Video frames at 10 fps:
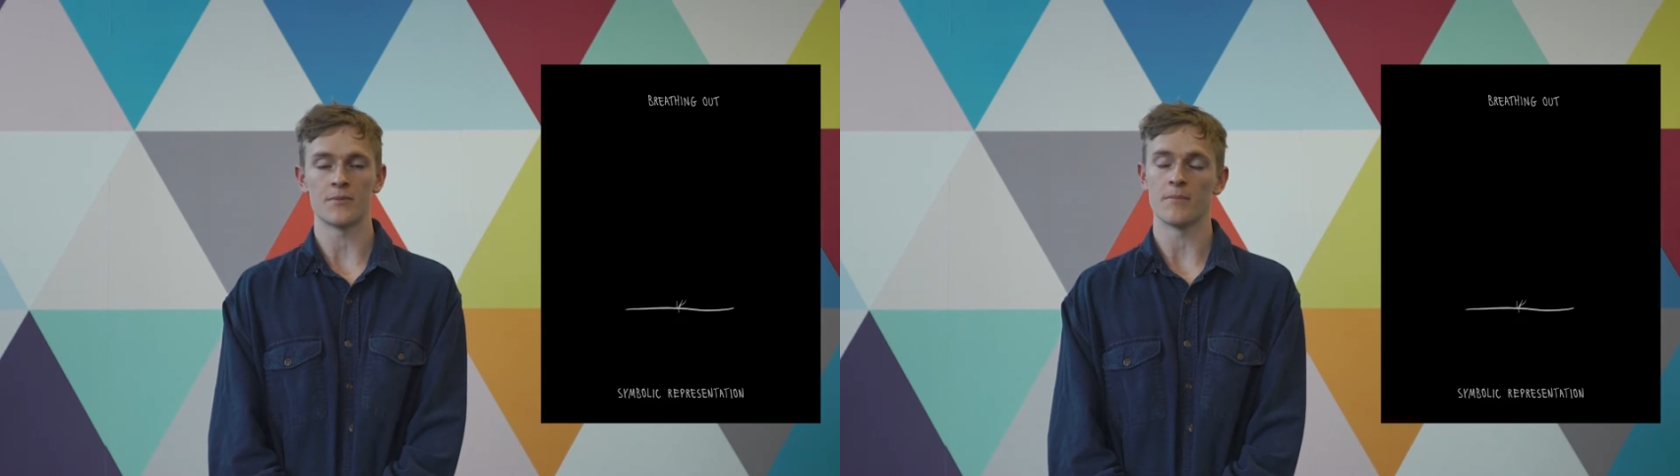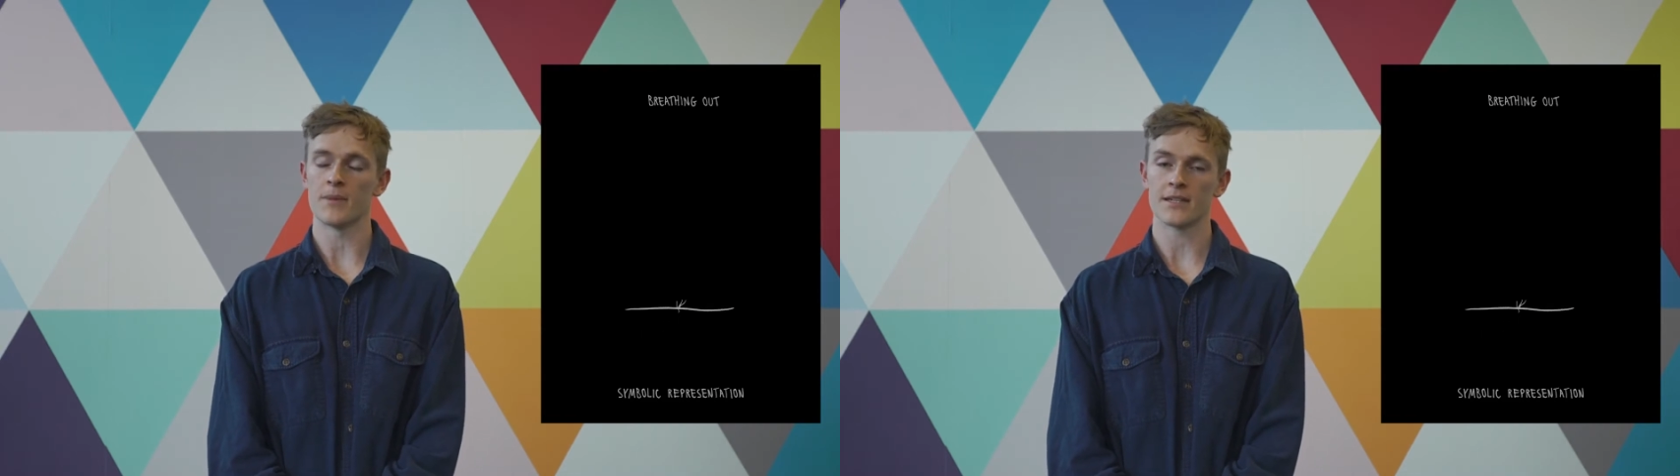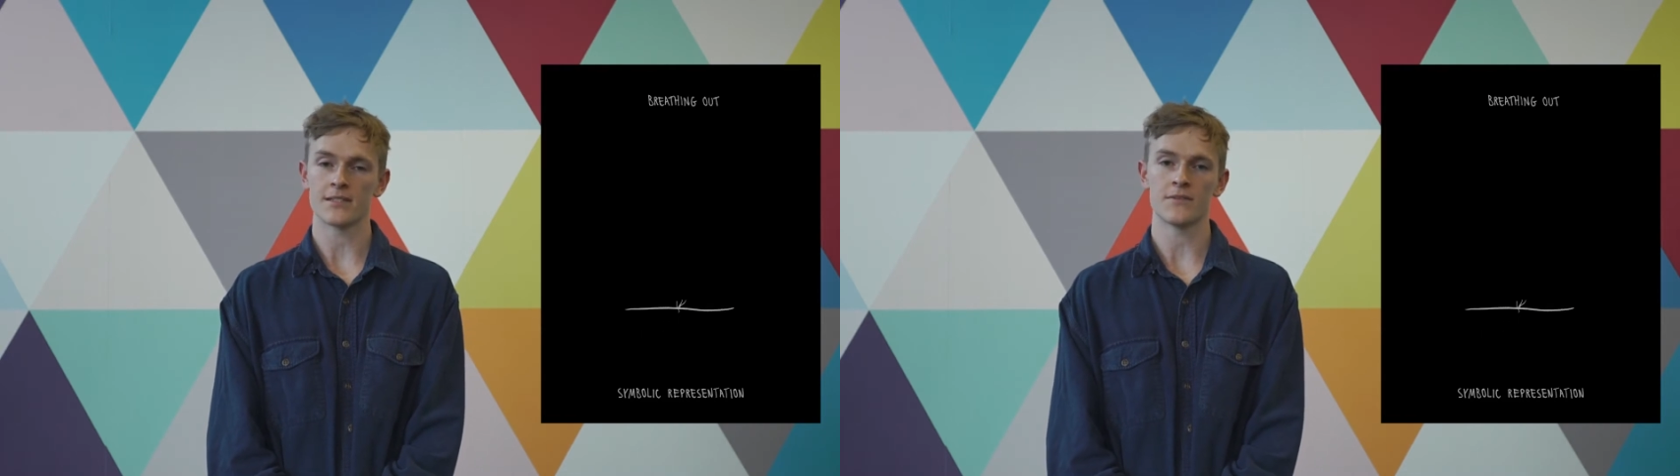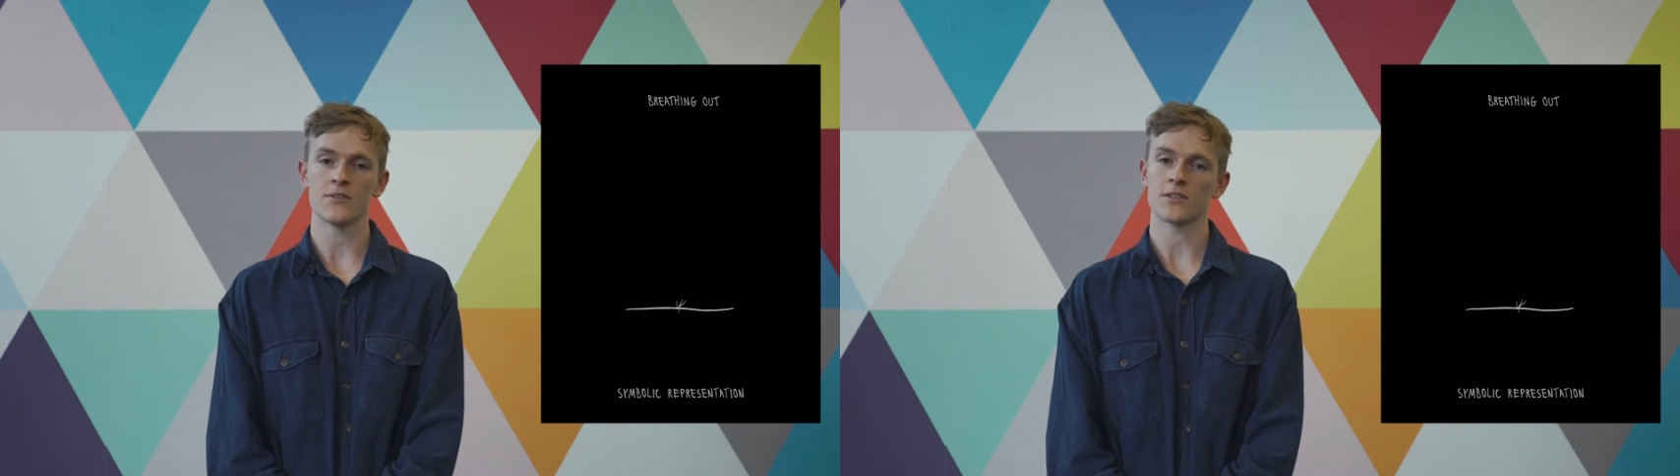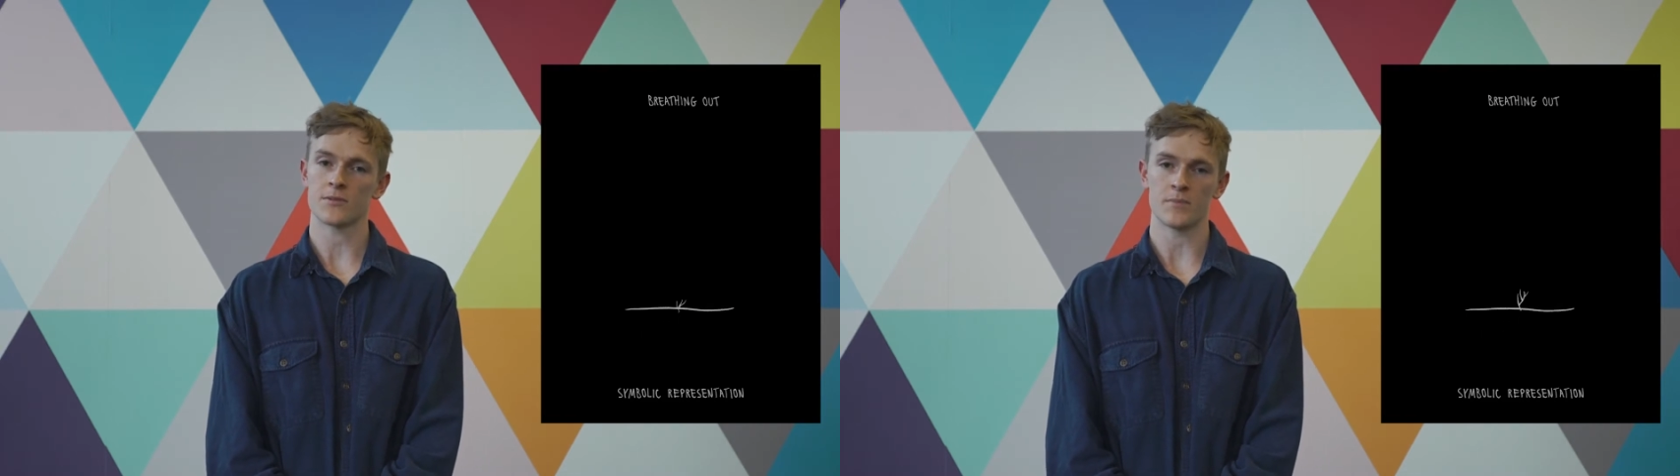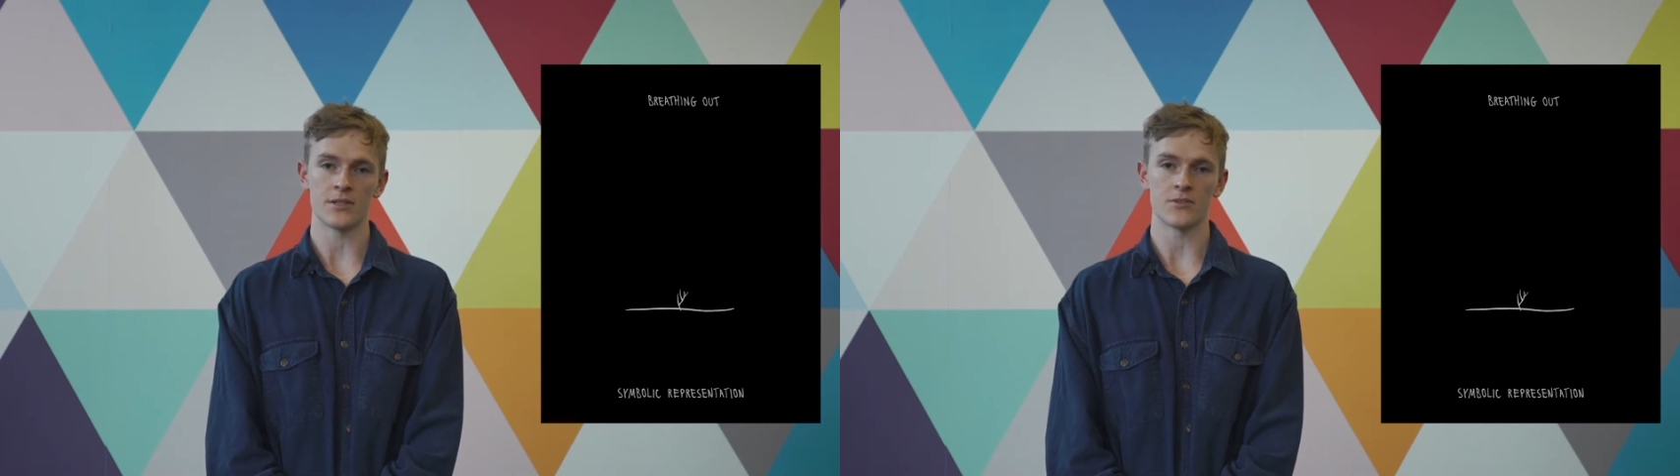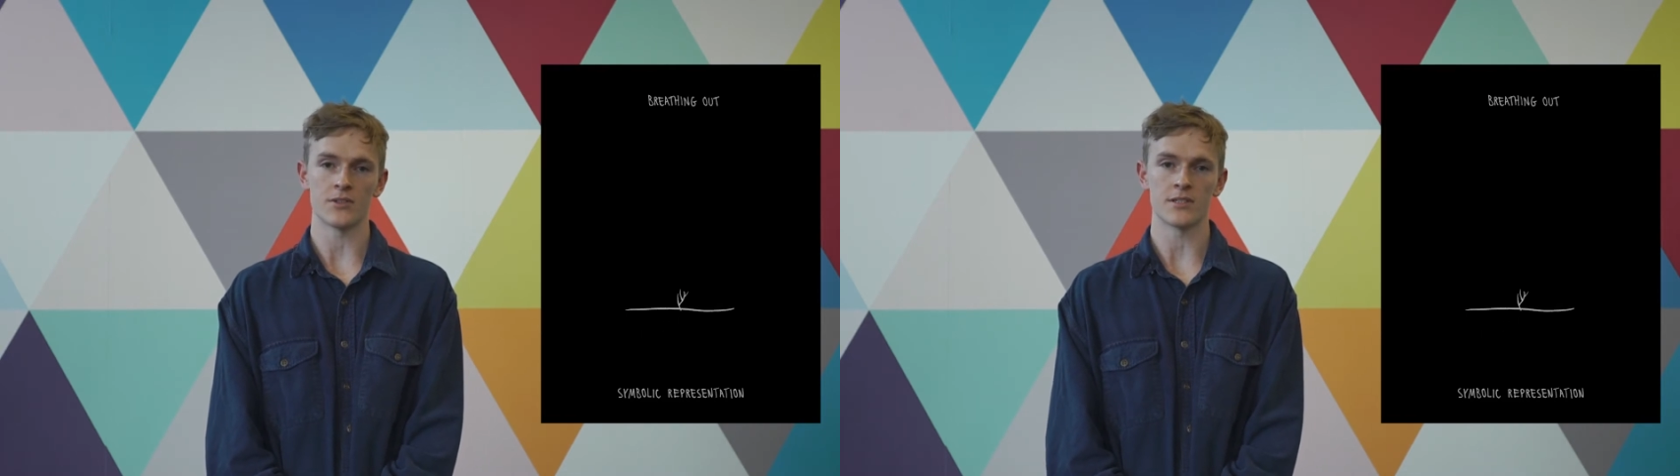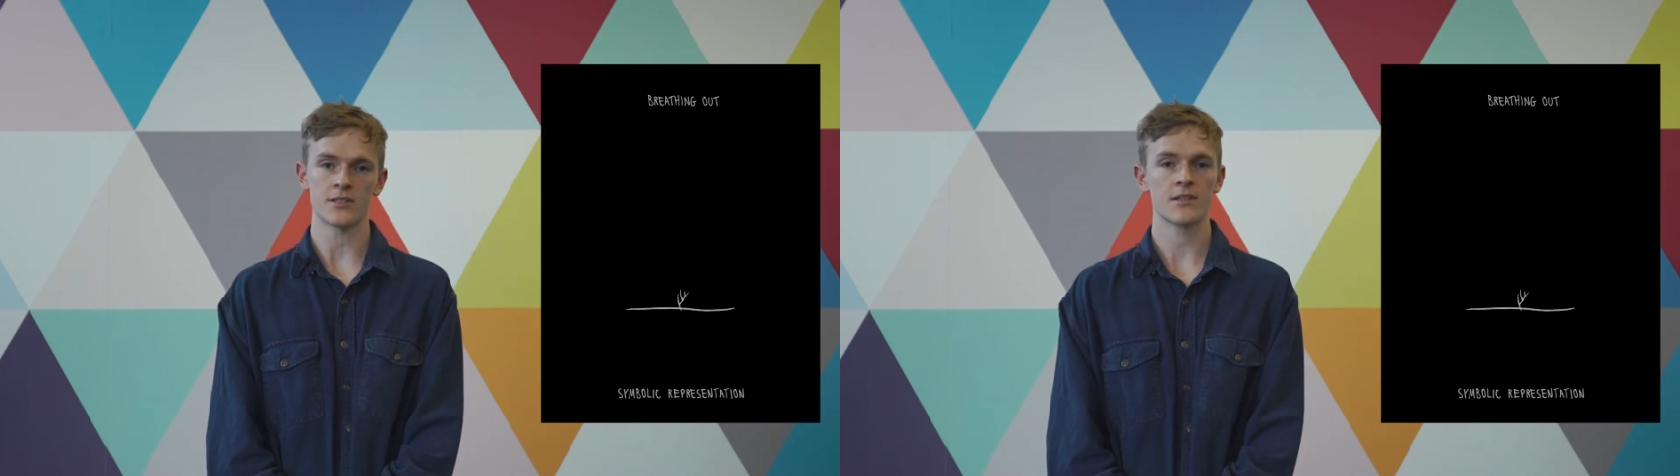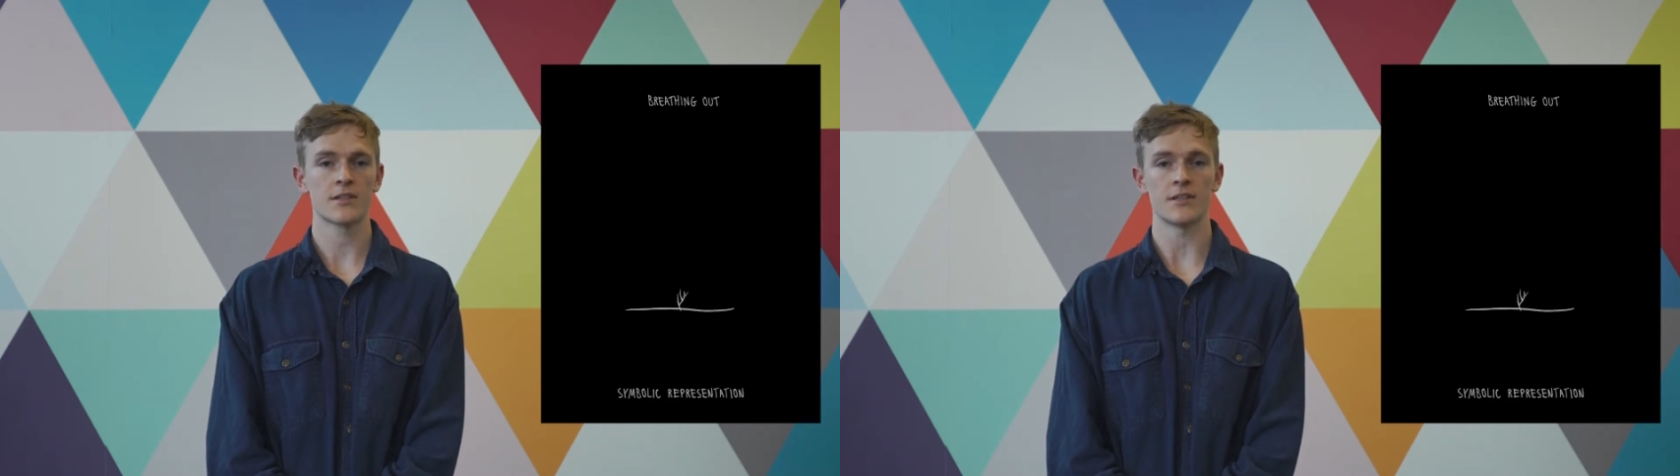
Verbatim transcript: meditative experience